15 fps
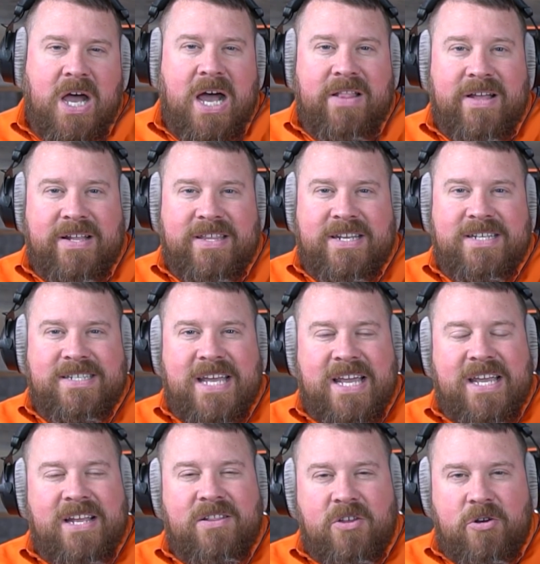I like that he's
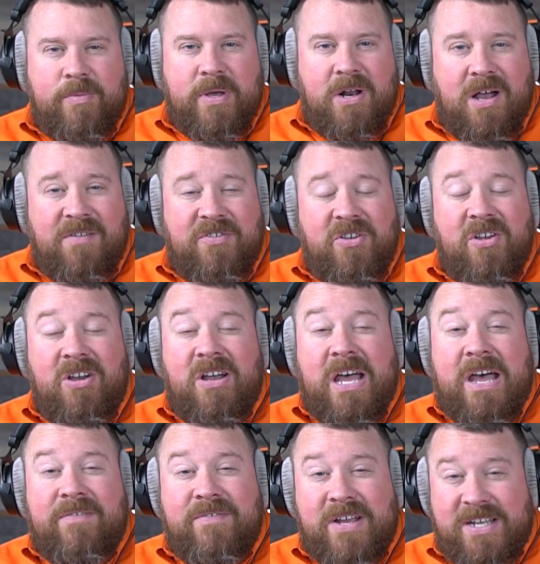taking a little bit off so he'll
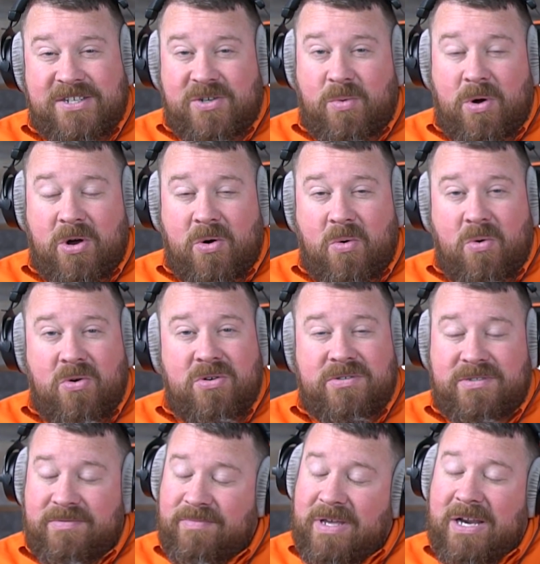have nice square
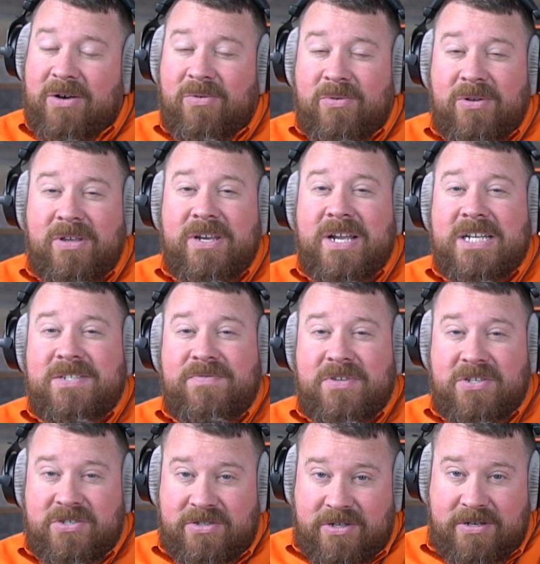corners and a really nice
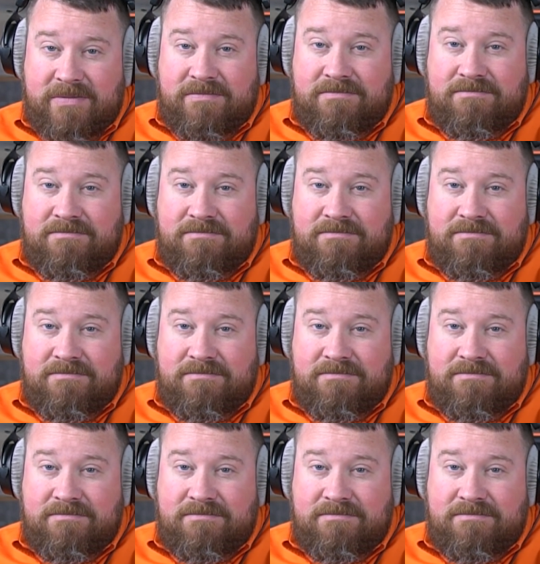finished look.